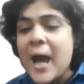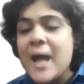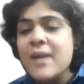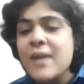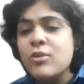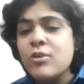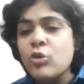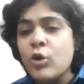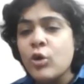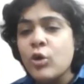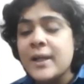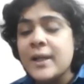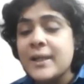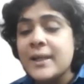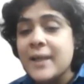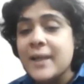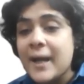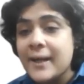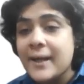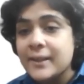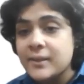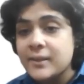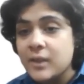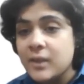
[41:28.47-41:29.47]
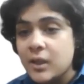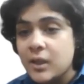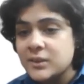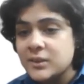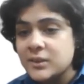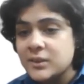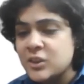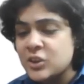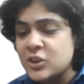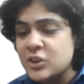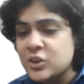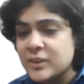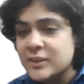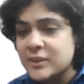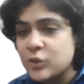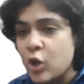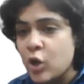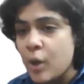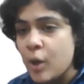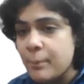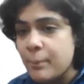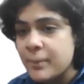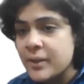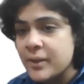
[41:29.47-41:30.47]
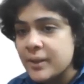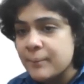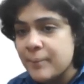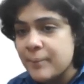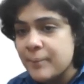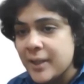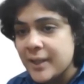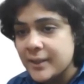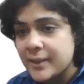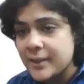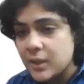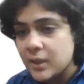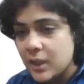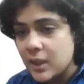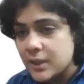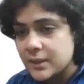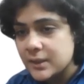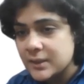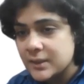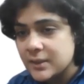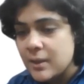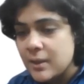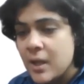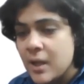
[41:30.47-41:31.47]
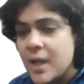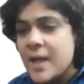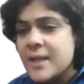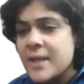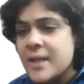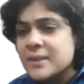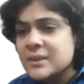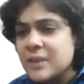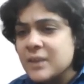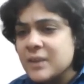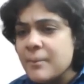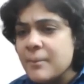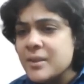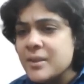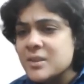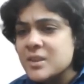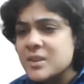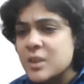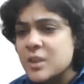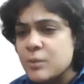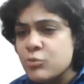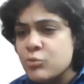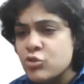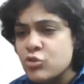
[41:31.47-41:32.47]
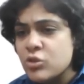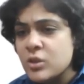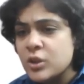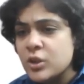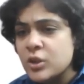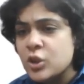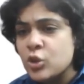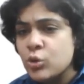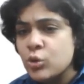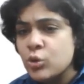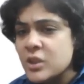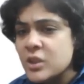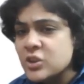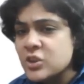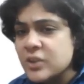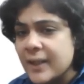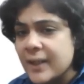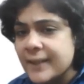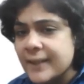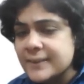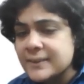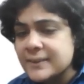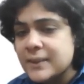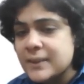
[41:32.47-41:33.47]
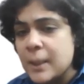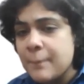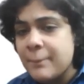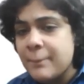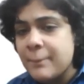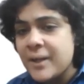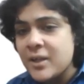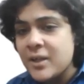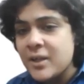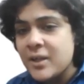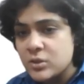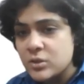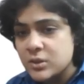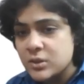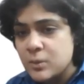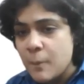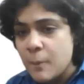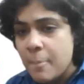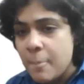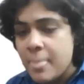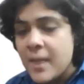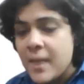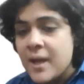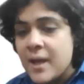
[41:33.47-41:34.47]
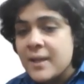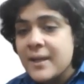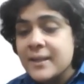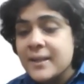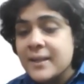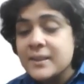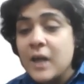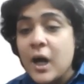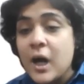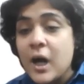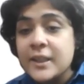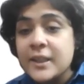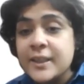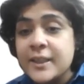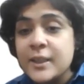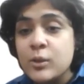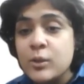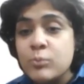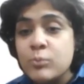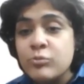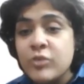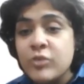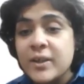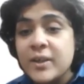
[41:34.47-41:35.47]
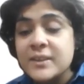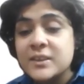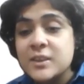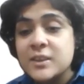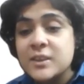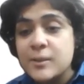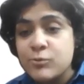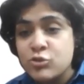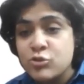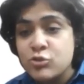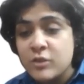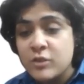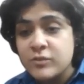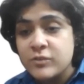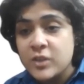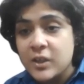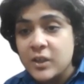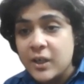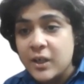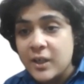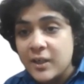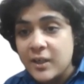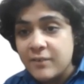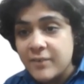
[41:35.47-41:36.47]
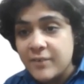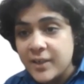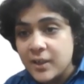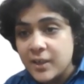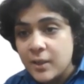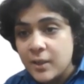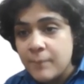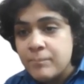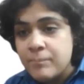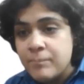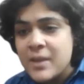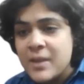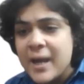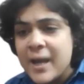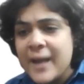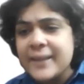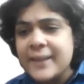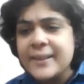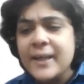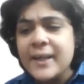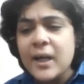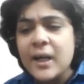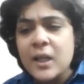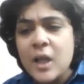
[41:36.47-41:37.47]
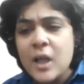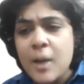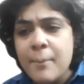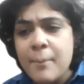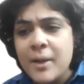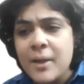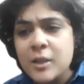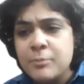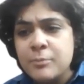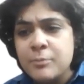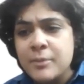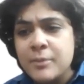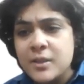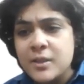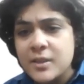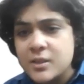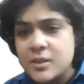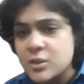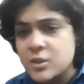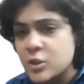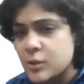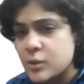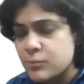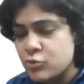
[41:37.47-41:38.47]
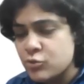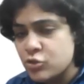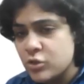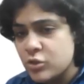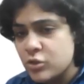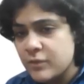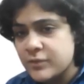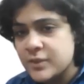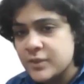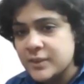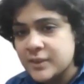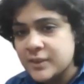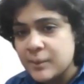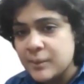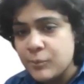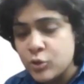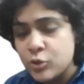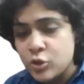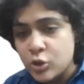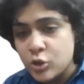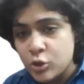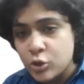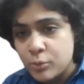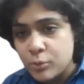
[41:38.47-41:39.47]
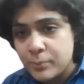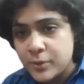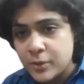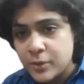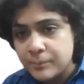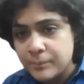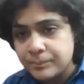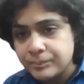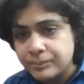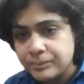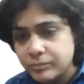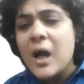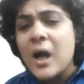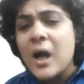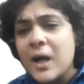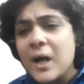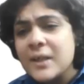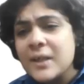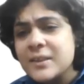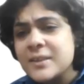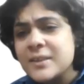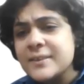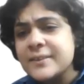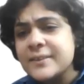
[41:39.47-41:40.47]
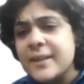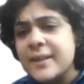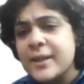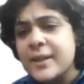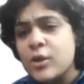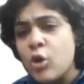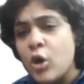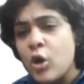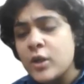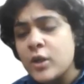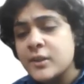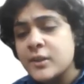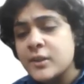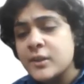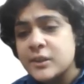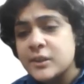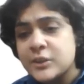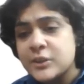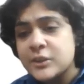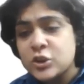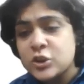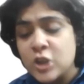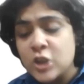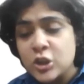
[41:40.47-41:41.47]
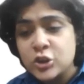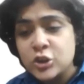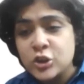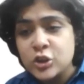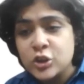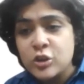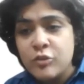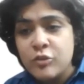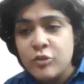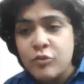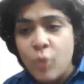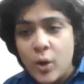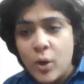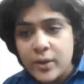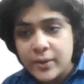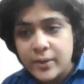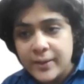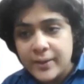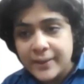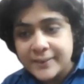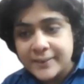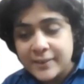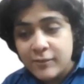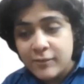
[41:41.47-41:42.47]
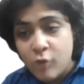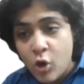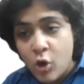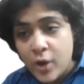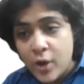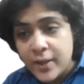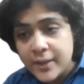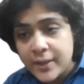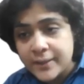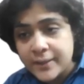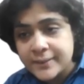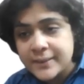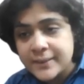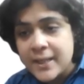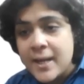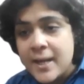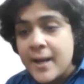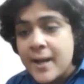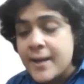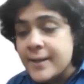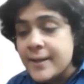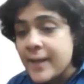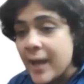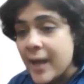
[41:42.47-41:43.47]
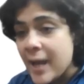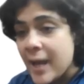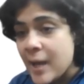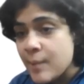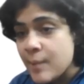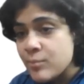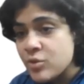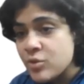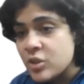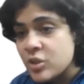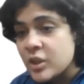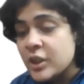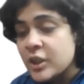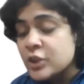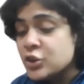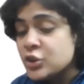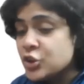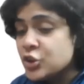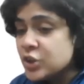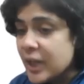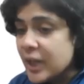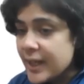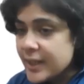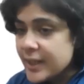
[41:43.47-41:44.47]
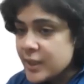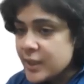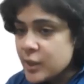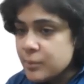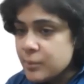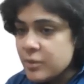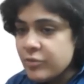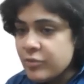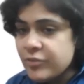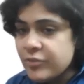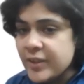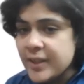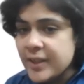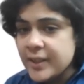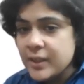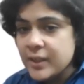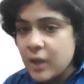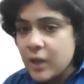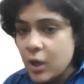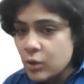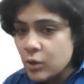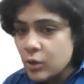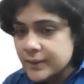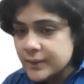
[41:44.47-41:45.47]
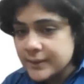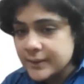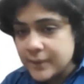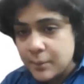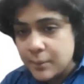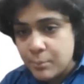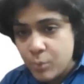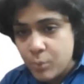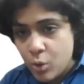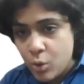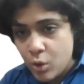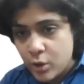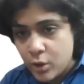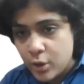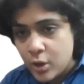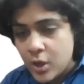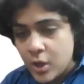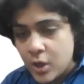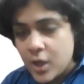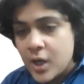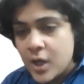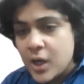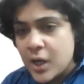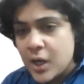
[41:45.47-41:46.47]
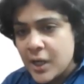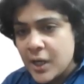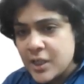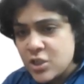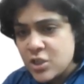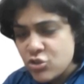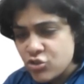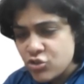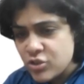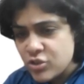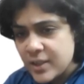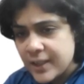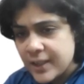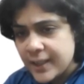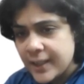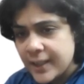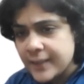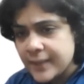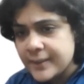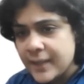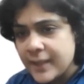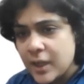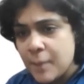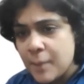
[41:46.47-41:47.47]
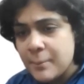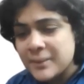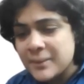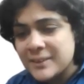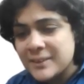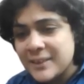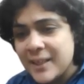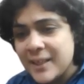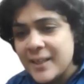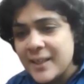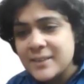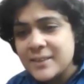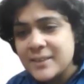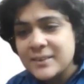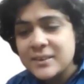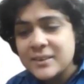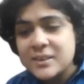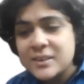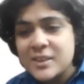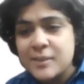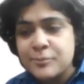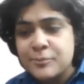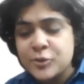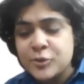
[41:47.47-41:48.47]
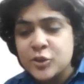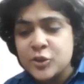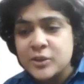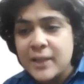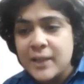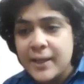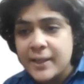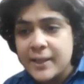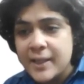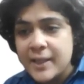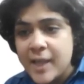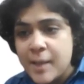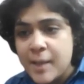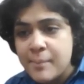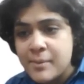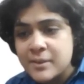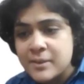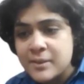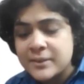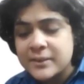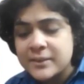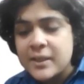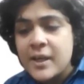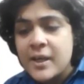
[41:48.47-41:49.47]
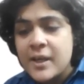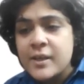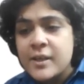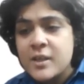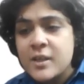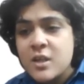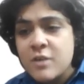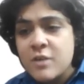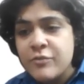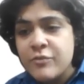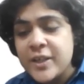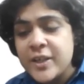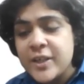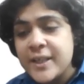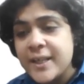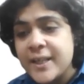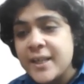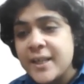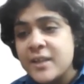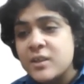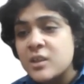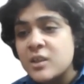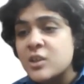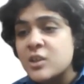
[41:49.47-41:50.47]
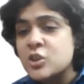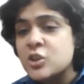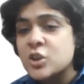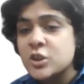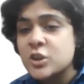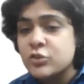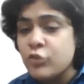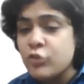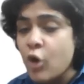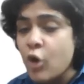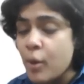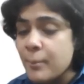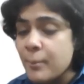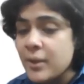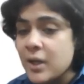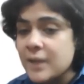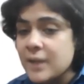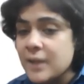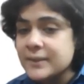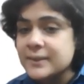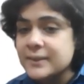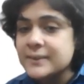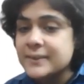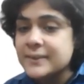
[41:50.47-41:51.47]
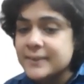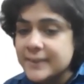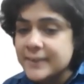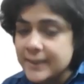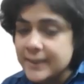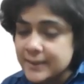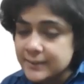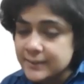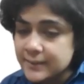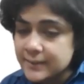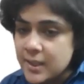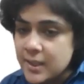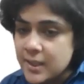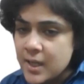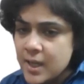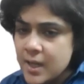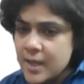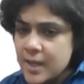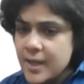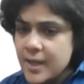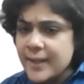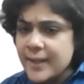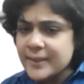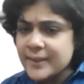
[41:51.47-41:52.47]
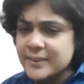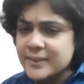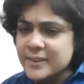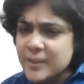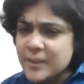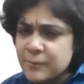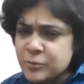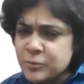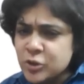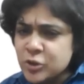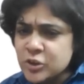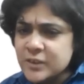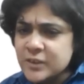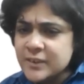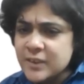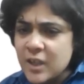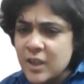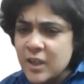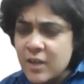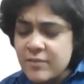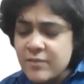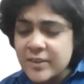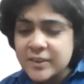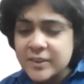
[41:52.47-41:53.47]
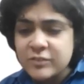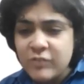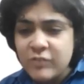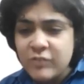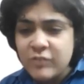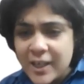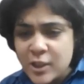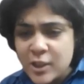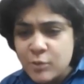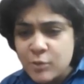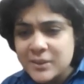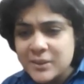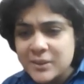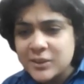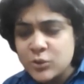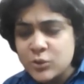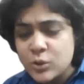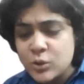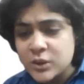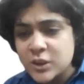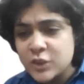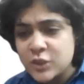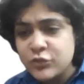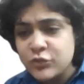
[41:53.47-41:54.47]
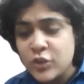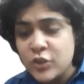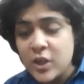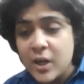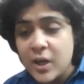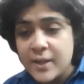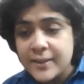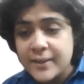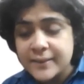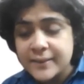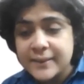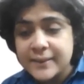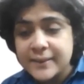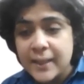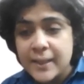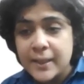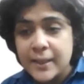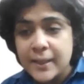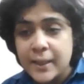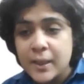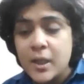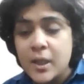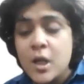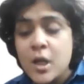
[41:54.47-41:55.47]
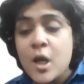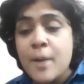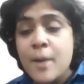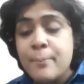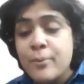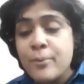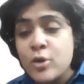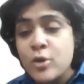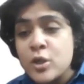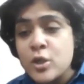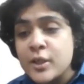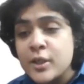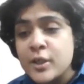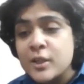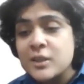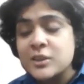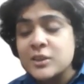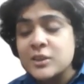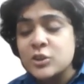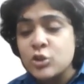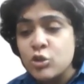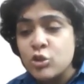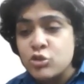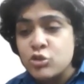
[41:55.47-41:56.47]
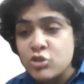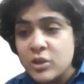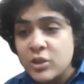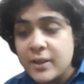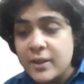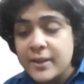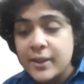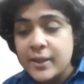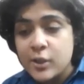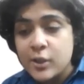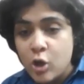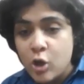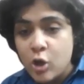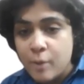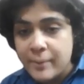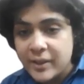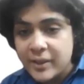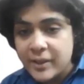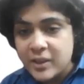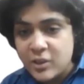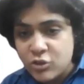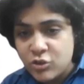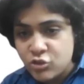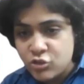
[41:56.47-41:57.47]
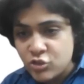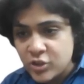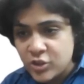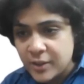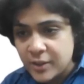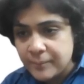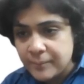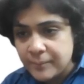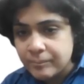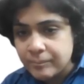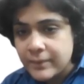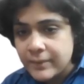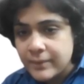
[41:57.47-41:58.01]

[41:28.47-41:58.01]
and royal land grants such as copper plate grant. Some inscriptions eulogize their patrons, like the Hathi Gumfa inscription of the Kharavela and the Allahabad pillar inscription of the Samudragupta. Others record the construction of water reservoirs, dams, charitable feeding houses, and ponds. Additionally, there are miscellaneous inscriptions like labels, graffiti, religious formulas, and seals. Inscriptions serve as valuable sources for understanding political, social, and economic history.